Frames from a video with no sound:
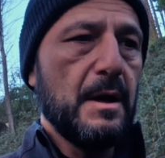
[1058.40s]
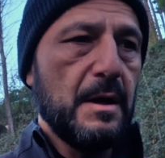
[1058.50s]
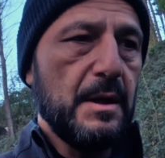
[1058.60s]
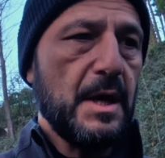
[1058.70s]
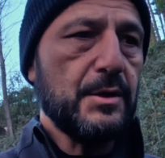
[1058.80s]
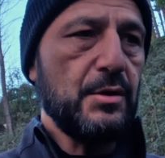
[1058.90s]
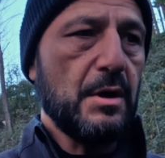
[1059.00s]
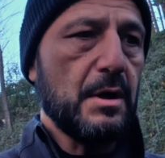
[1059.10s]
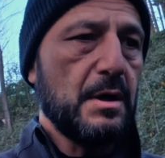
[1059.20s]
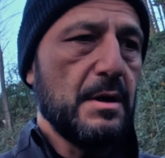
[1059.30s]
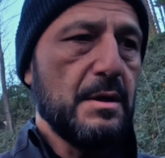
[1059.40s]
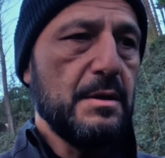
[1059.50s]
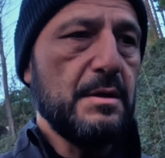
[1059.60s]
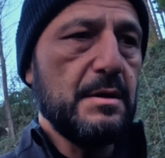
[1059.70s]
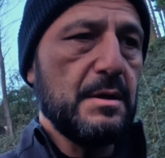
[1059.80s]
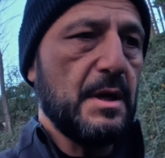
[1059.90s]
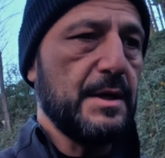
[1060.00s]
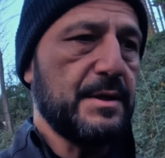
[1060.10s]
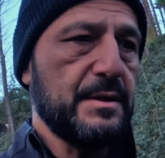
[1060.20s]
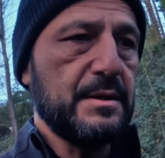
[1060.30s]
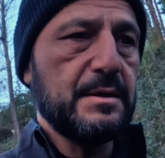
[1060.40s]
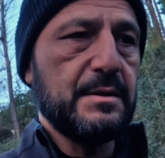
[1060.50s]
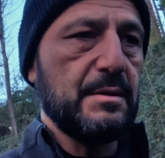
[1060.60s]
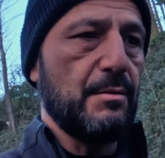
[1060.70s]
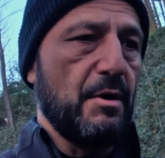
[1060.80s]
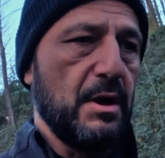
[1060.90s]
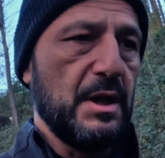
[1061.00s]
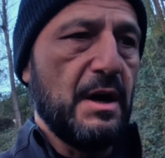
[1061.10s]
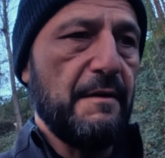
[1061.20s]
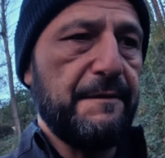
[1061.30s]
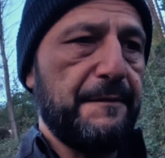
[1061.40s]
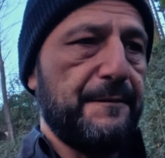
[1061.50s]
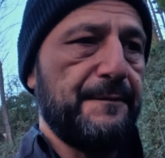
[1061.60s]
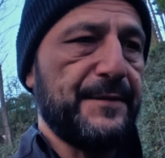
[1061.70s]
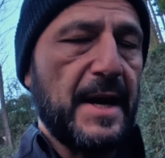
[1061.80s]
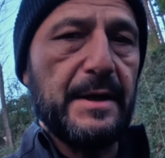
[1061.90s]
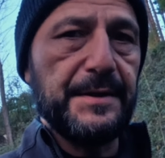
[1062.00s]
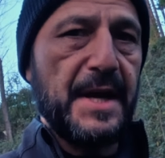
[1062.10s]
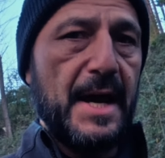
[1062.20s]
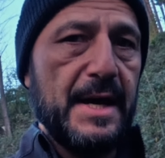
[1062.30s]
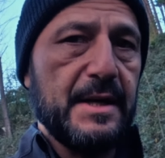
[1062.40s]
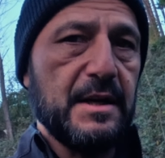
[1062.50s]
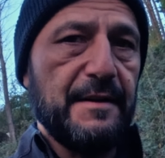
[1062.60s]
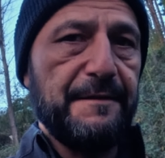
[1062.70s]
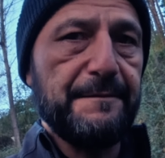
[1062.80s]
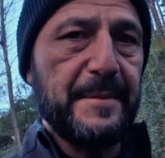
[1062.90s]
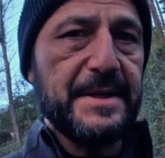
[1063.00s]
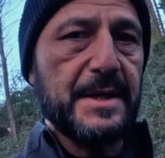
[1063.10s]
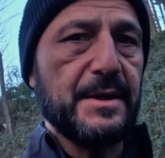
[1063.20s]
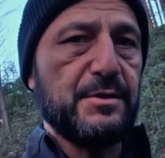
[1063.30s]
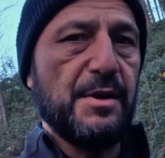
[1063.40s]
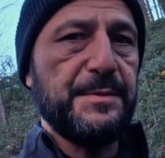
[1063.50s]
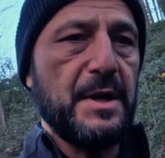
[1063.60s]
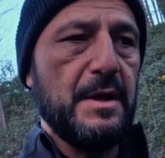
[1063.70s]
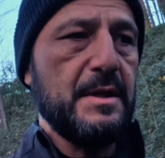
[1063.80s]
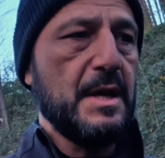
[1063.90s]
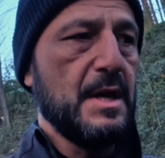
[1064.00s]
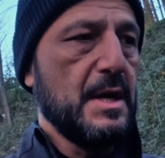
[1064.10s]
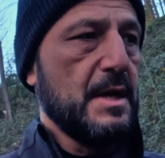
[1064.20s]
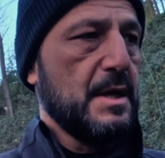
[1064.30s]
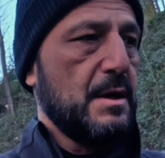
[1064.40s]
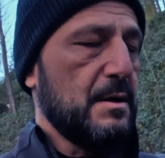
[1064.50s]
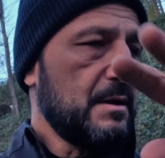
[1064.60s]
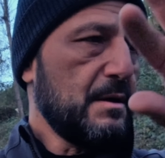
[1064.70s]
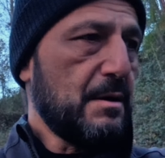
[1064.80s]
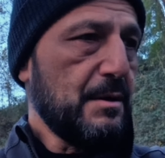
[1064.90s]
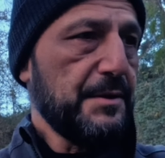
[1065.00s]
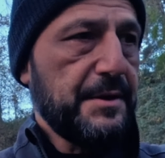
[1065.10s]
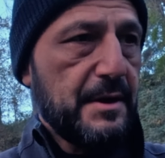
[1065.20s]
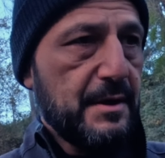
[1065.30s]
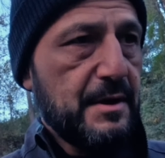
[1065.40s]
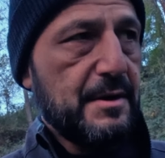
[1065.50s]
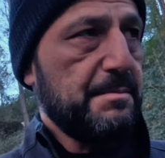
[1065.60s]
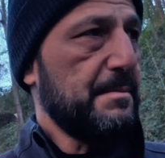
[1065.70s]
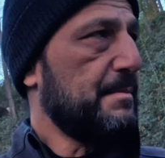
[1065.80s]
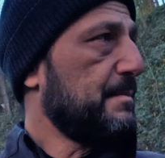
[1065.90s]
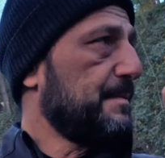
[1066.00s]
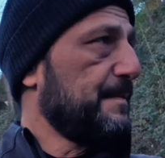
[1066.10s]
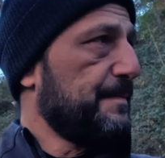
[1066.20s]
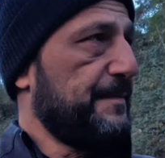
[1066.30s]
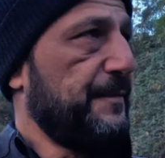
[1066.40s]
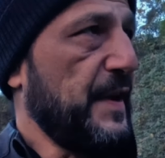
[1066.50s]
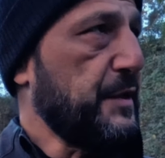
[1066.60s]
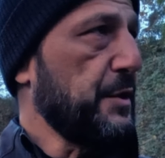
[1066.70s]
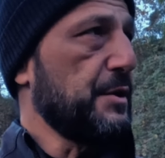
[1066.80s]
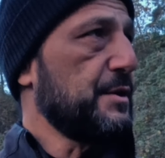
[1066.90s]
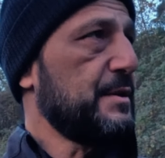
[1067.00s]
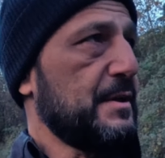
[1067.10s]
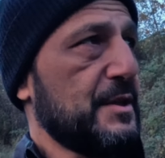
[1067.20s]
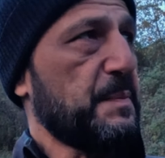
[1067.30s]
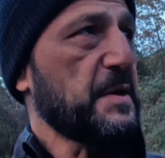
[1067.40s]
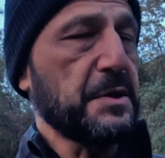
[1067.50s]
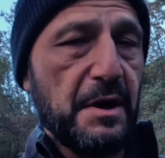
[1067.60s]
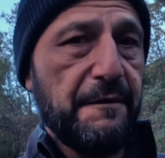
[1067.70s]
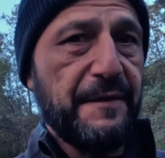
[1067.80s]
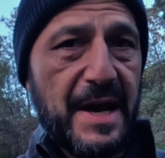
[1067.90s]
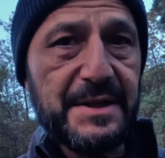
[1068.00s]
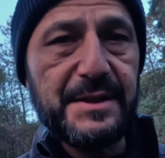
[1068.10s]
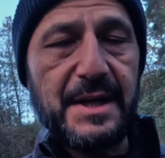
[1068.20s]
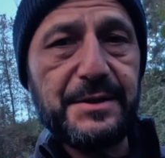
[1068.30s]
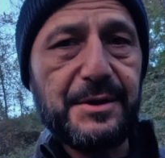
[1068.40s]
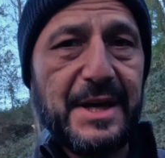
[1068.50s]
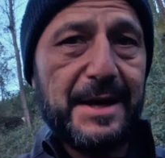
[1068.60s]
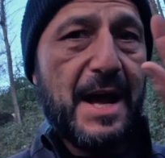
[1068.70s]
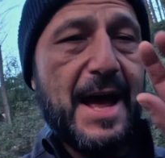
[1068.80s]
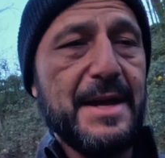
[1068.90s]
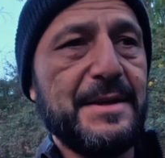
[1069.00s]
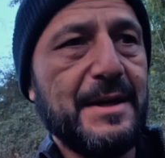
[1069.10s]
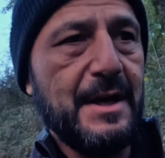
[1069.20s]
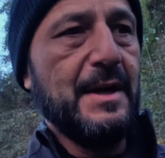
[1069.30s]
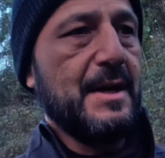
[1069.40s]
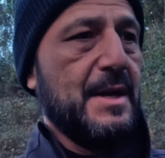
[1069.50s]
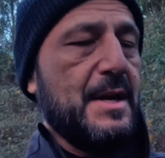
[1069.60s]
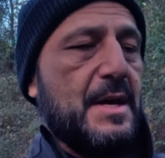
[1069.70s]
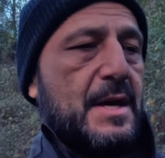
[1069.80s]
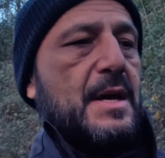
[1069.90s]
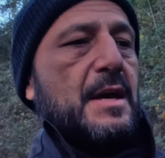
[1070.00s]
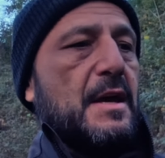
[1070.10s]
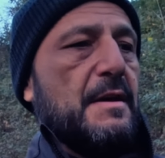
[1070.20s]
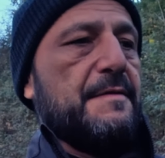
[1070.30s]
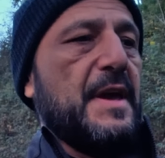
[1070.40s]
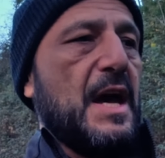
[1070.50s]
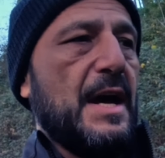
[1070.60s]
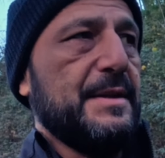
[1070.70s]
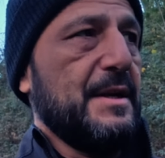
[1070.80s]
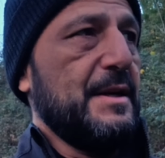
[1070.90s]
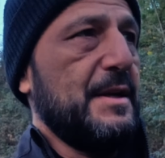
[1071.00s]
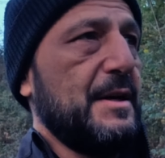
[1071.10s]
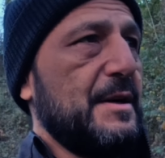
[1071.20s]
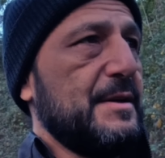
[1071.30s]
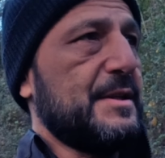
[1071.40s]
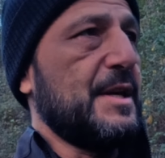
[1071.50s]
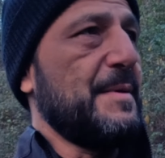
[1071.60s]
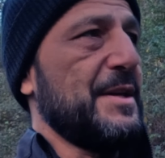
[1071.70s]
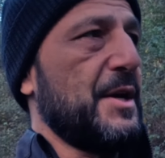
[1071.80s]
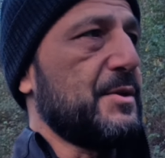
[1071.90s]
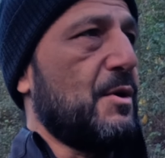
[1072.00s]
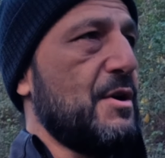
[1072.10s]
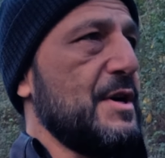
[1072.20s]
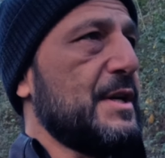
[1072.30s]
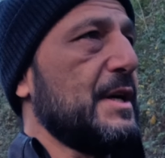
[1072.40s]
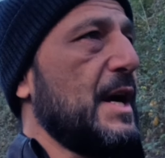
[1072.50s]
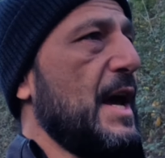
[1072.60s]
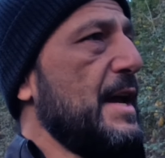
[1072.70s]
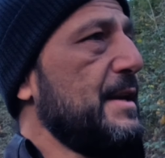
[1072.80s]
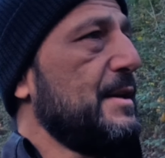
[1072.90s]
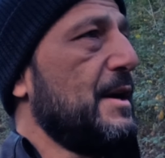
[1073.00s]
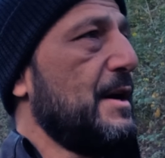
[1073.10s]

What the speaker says: Yeah, sure. It's the role of title tag, of meta description, all the features, special effects that you can add via the schema.org, and